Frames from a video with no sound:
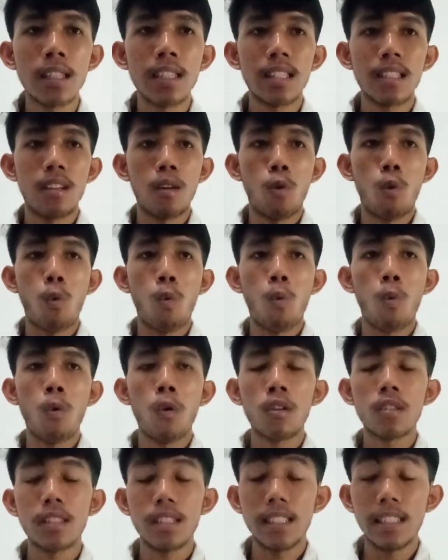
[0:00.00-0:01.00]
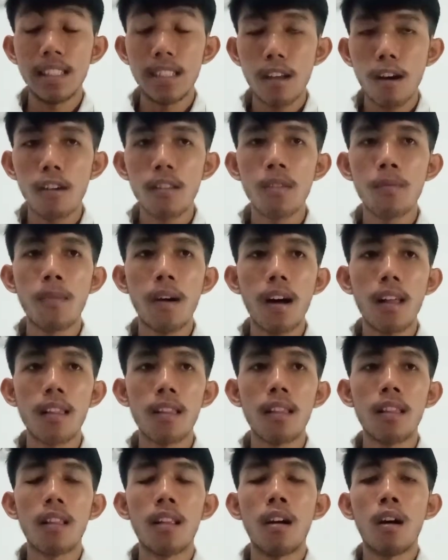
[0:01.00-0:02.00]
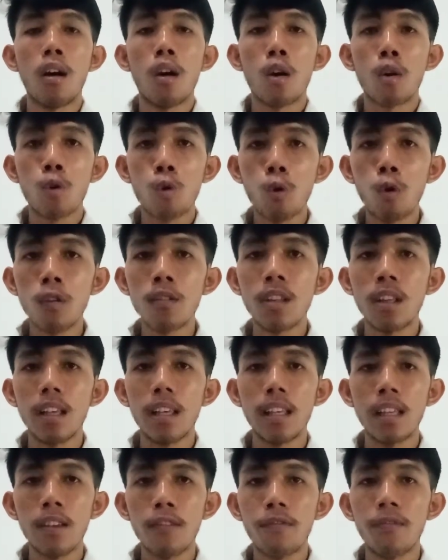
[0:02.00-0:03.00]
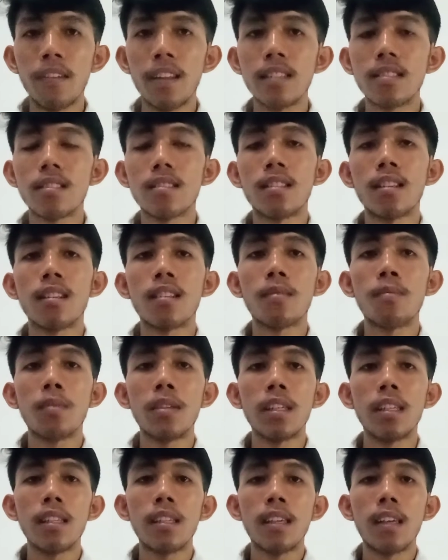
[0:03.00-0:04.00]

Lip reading: was inaudible could, if necessary, be